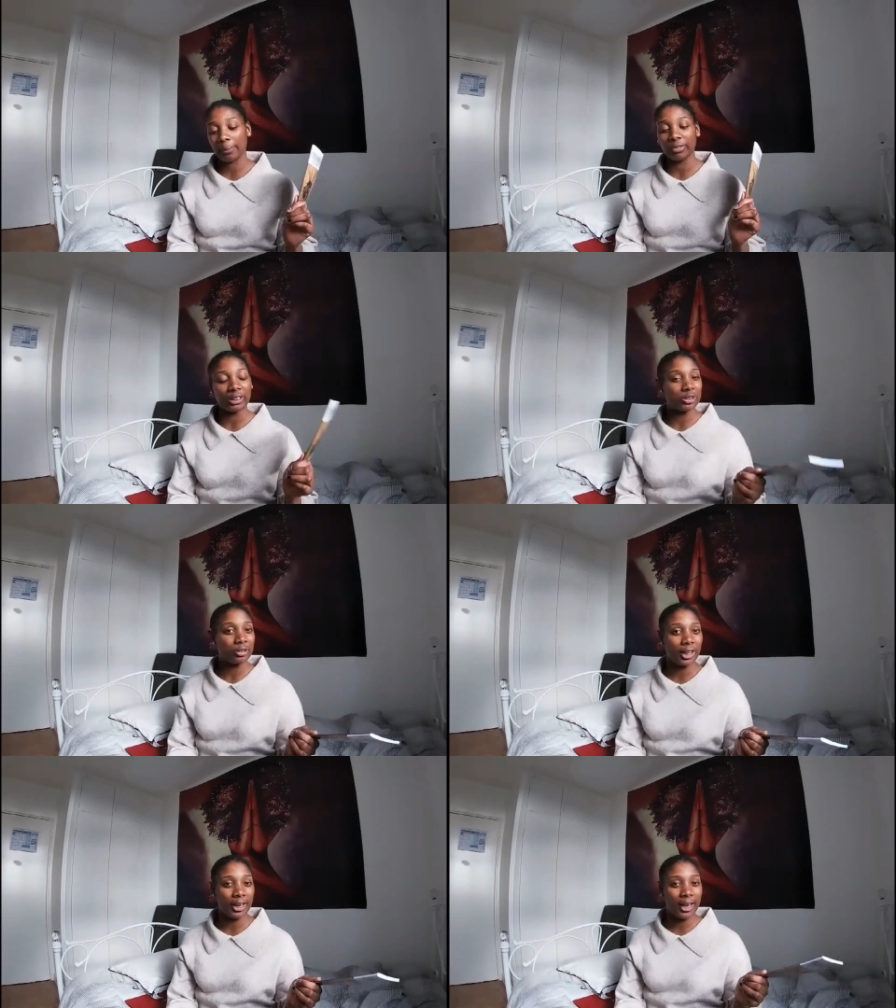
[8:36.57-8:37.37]

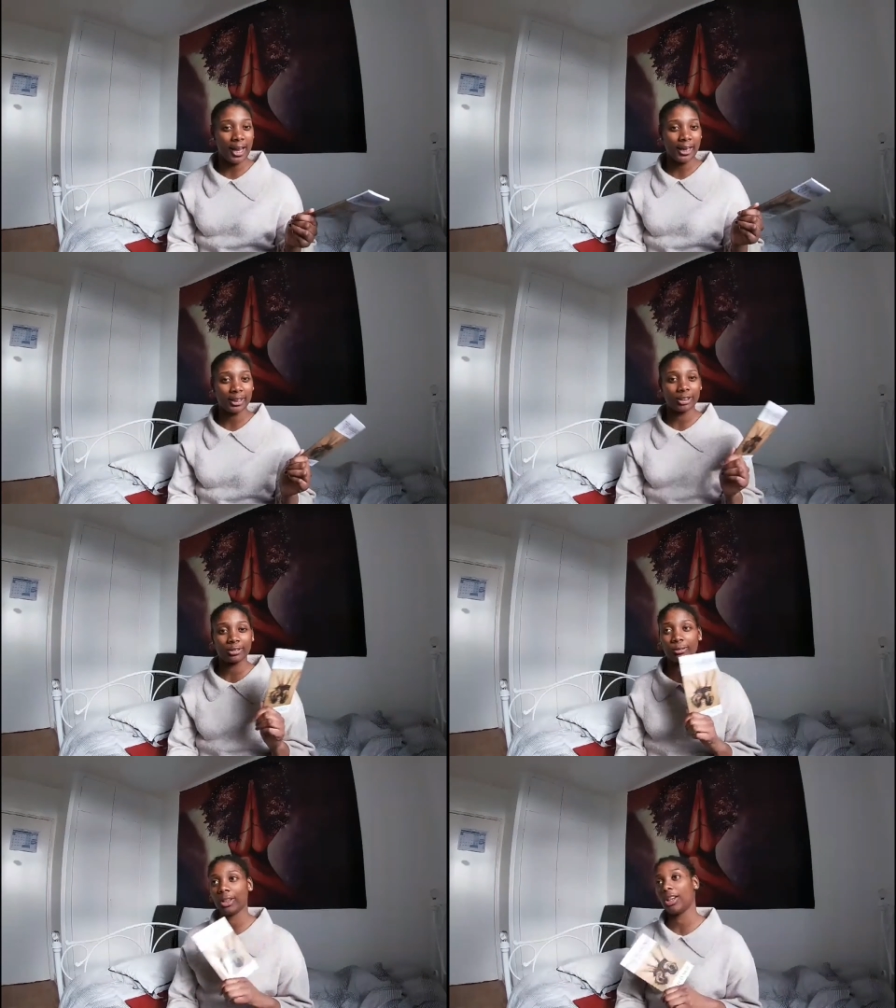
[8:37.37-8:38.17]
Victoria line,
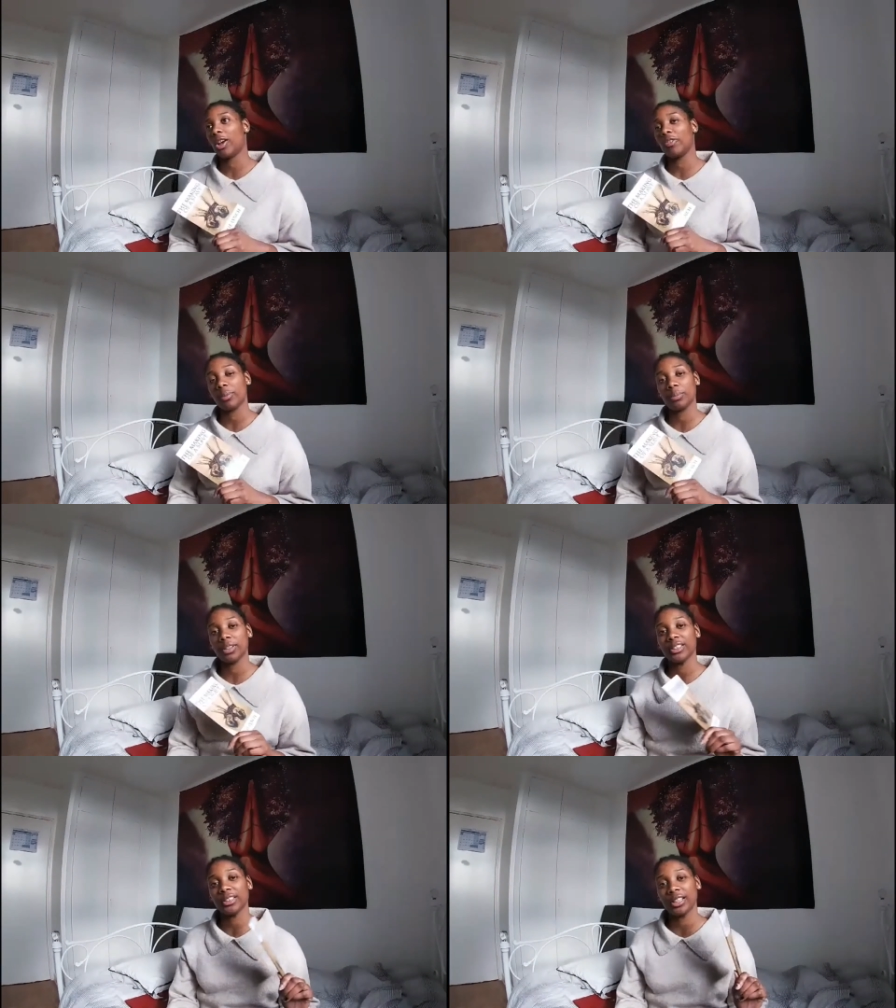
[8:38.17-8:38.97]
you know, from
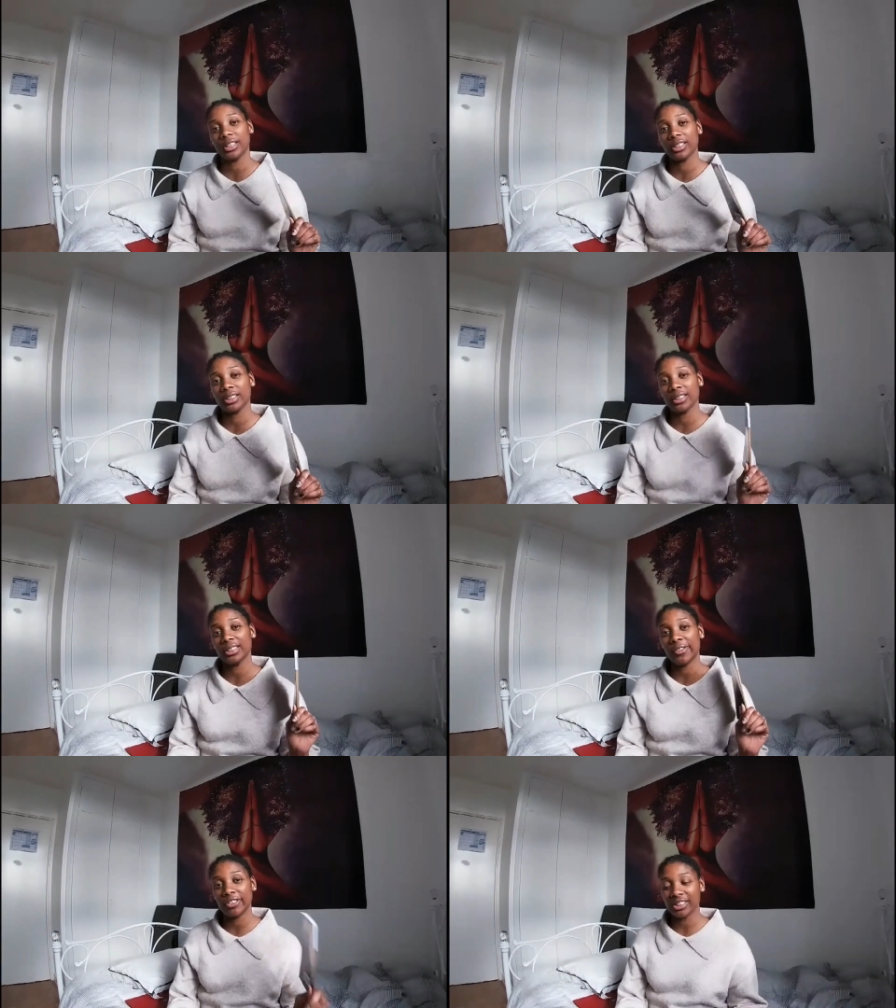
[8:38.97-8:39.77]
Brixton to
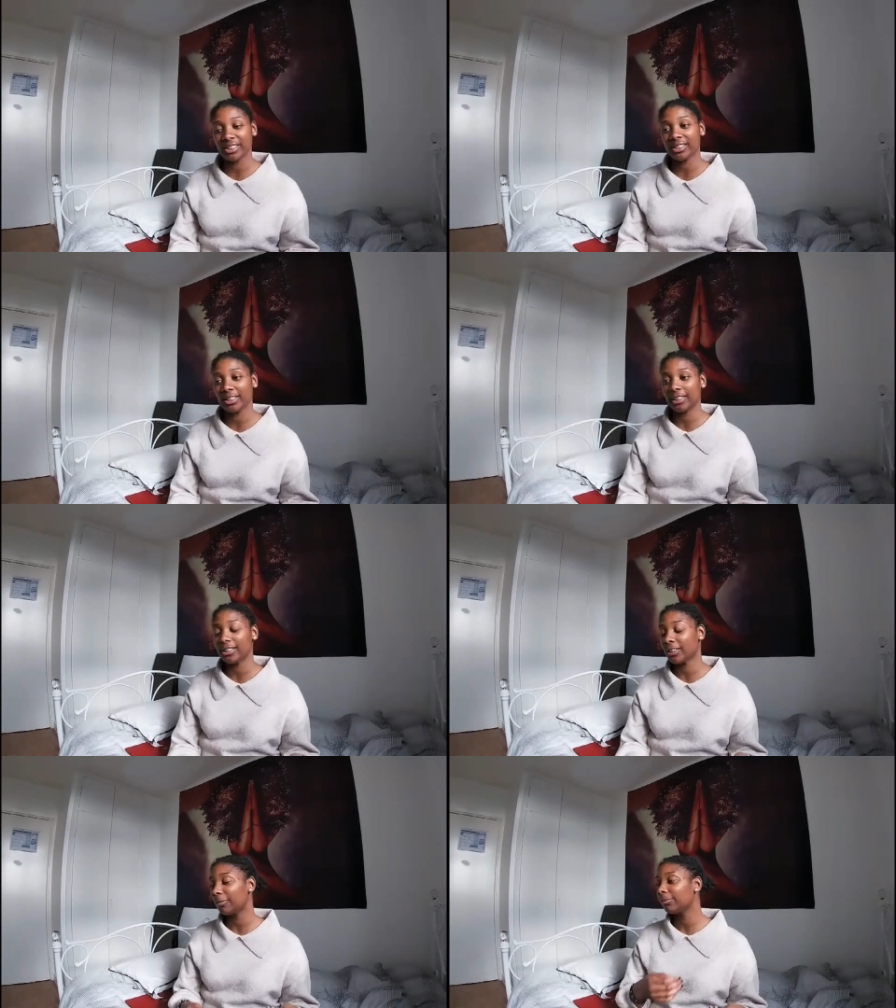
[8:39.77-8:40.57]
Seven Sisters,